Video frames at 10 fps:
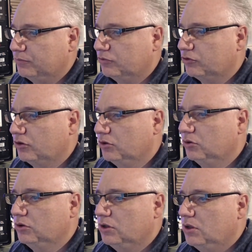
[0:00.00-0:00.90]

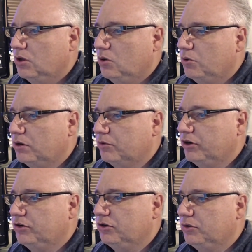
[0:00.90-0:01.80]
So what I'm going
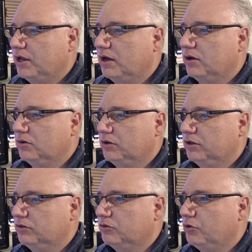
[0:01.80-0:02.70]
to do now
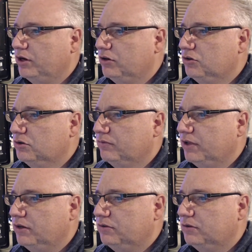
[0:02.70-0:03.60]
is create a new
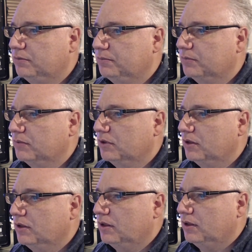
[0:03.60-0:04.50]
event,
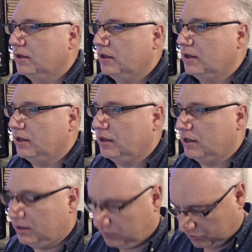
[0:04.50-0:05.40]

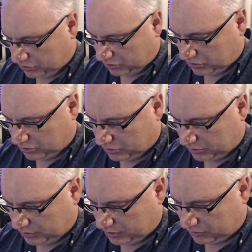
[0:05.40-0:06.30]
and we're going to
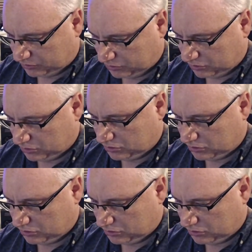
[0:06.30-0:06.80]
call this